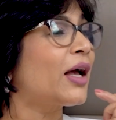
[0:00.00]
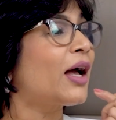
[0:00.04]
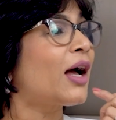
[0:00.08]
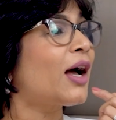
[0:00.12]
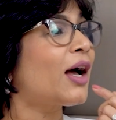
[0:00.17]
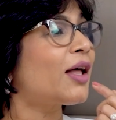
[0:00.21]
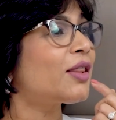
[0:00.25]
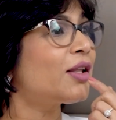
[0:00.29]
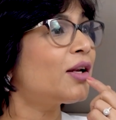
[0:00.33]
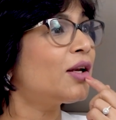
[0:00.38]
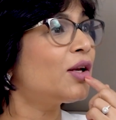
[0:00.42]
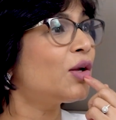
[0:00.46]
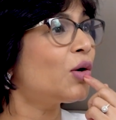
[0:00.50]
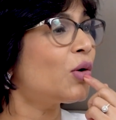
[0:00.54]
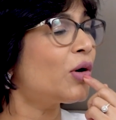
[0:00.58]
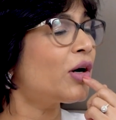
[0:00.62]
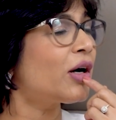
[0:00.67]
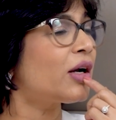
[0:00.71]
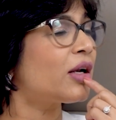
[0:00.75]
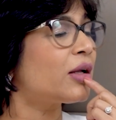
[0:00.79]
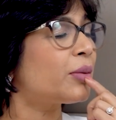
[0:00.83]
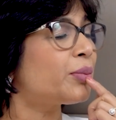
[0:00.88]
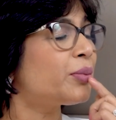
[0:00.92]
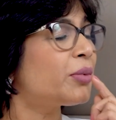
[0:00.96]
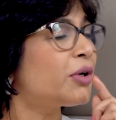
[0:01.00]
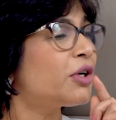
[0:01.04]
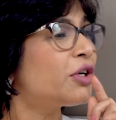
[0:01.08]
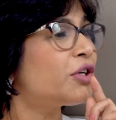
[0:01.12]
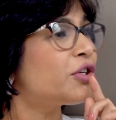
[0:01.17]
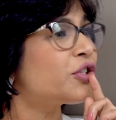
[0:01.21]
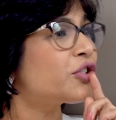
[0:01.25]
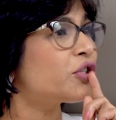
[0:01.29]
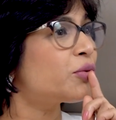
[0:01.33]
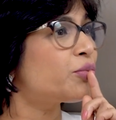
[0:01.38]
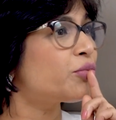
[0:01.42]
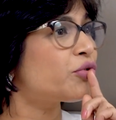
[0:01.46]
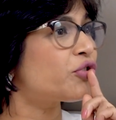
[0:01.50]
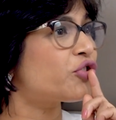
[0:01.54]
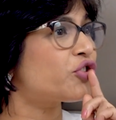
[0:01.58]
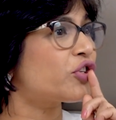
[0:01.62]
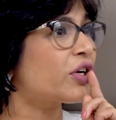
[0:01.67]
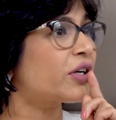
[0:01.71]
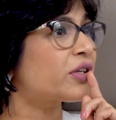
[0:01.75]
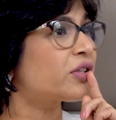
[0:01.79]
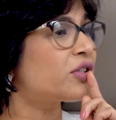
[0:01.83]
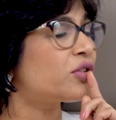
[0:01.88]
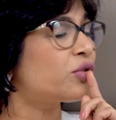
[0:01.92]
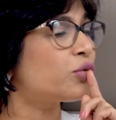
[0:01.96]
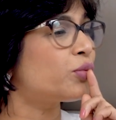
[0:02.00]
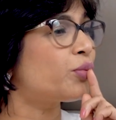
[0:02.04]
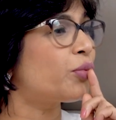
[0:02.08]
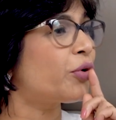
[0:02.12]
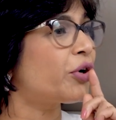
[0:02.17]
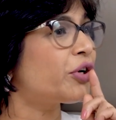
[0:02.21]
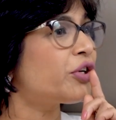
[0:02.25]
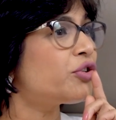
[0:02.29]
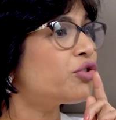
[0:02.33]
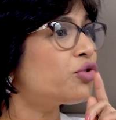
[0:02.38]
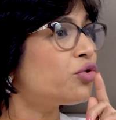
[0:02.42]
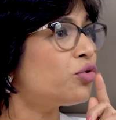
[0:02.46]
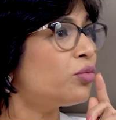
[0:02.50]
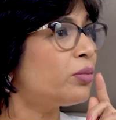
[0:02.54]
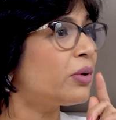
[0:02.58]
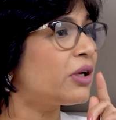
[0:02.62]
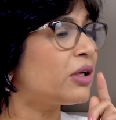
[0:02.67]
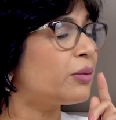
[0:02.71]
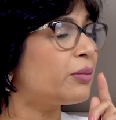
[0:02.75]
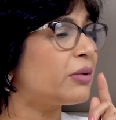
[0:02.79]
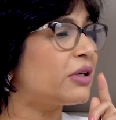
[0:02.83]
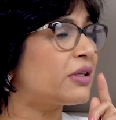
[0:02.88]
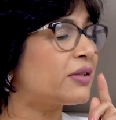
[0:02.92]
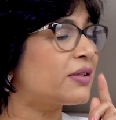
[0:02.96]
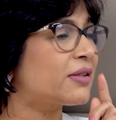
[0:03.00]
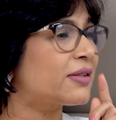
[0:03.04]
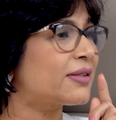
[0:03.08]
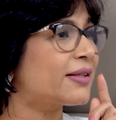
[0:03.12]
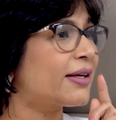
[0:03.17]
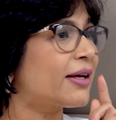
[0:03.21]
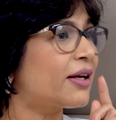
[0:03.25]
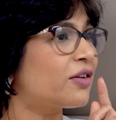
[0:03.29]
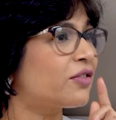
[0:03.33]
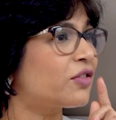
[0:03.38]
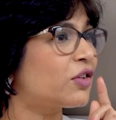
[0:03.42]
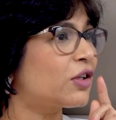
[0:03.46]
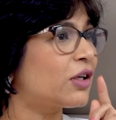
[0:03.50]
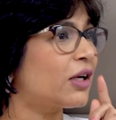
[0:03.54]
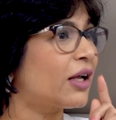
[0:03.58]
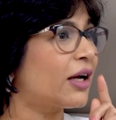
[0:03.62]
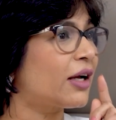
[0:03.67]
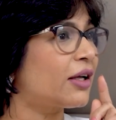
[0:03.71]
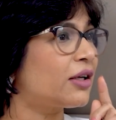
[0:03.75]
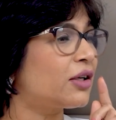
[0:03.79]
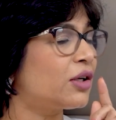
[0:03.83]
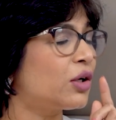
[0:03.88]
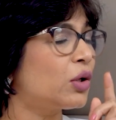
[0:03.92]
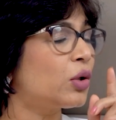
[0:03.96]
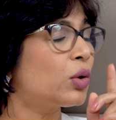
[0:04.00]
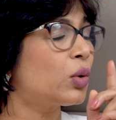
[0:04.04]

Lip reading: and the lower lip should project 2.2 millimeters ahead of the line,